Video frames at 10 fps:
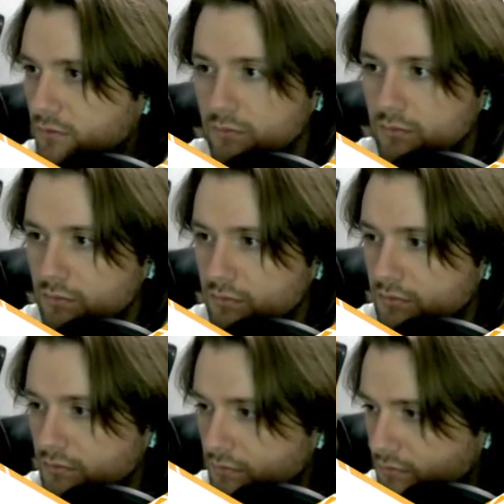Ooh.
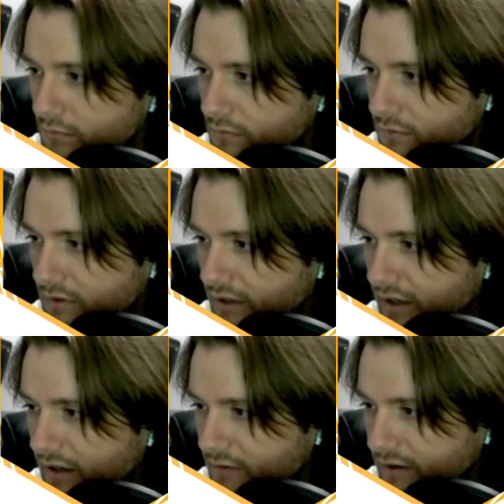Yeah,
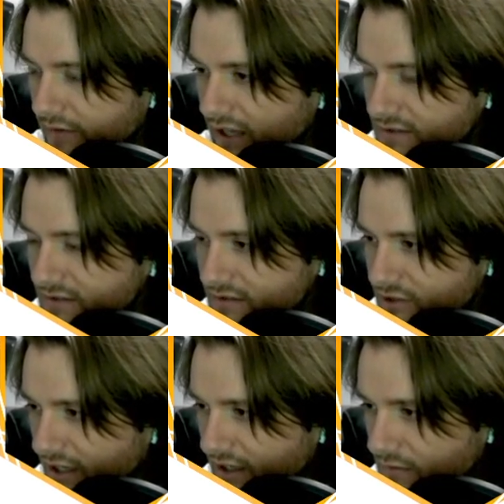I don't have access to
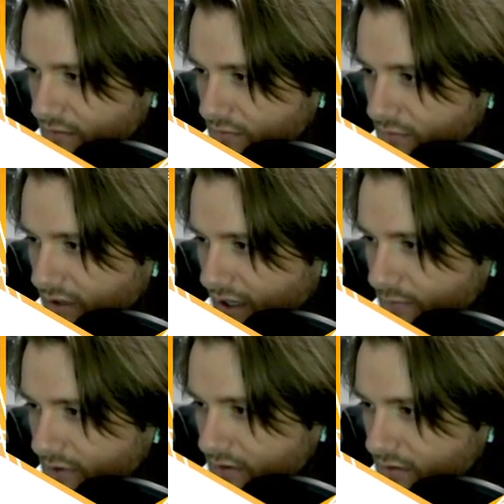chat. What happened?